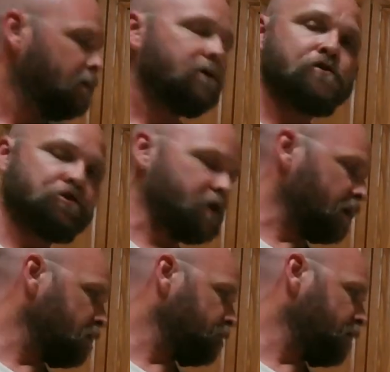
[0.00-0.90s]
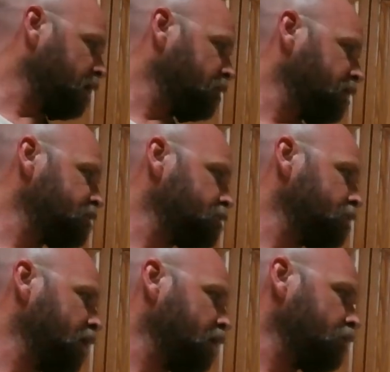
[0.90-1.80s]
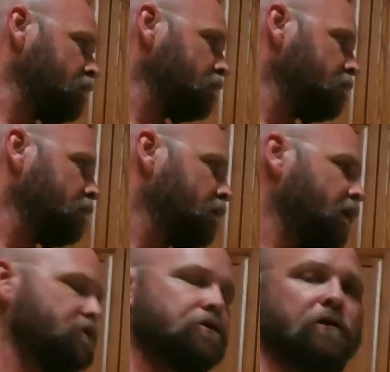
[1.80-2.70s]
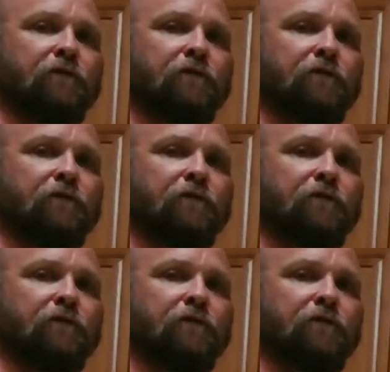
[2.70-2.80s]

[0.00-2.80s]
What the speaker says: To check it, if I add these two together, I should get